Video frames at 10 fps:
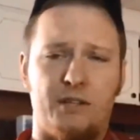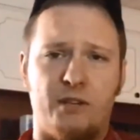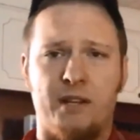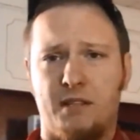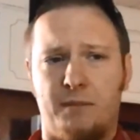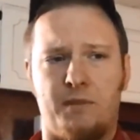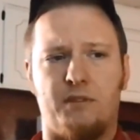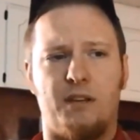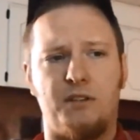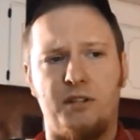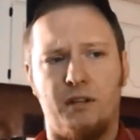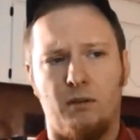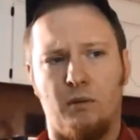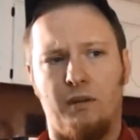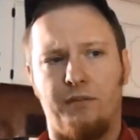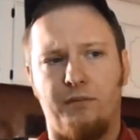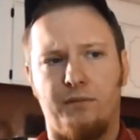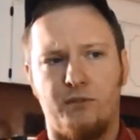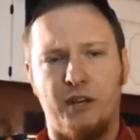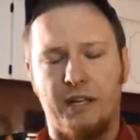a lot of track time this last year with
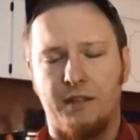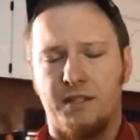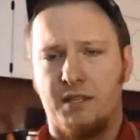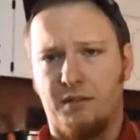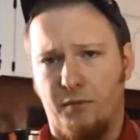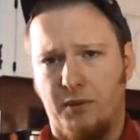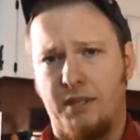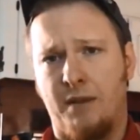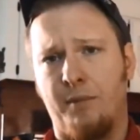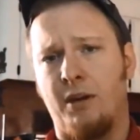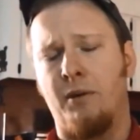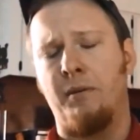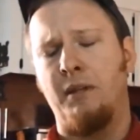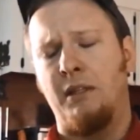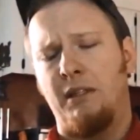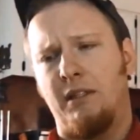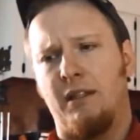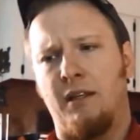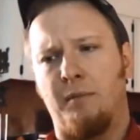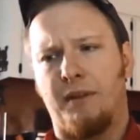trying to get a 60-foot time down,
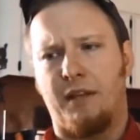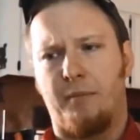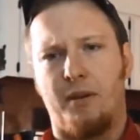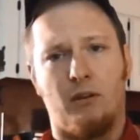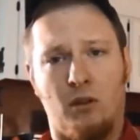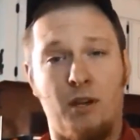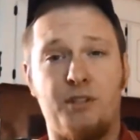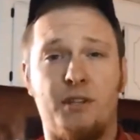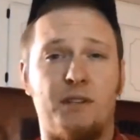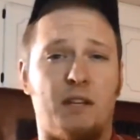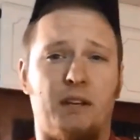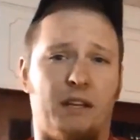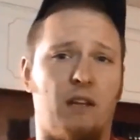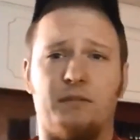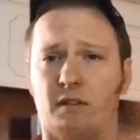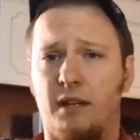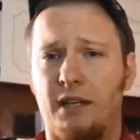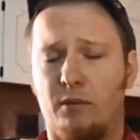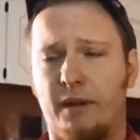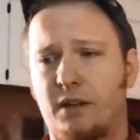getting better launches, how to get off the
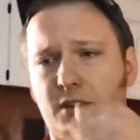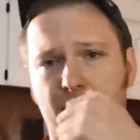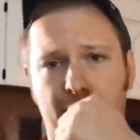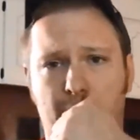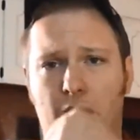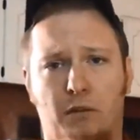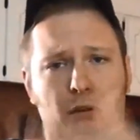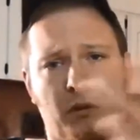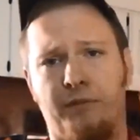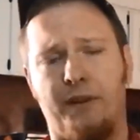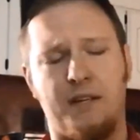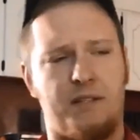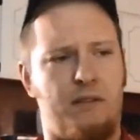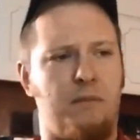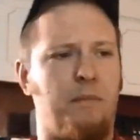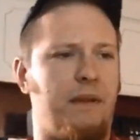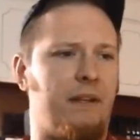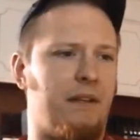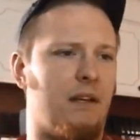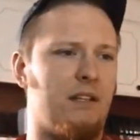line quicker, just get the car rolling faster,
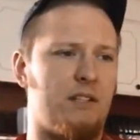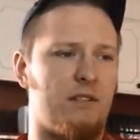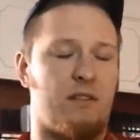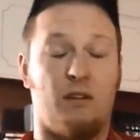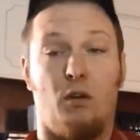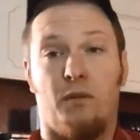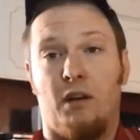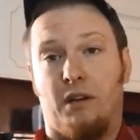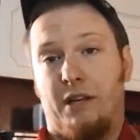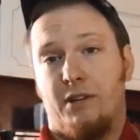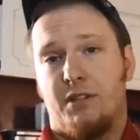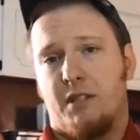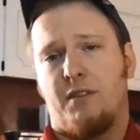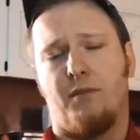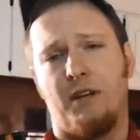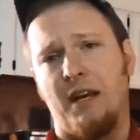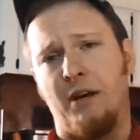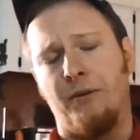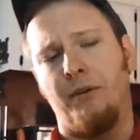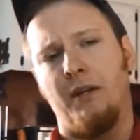and just overall getting your 60-foot
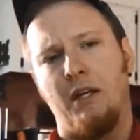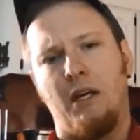down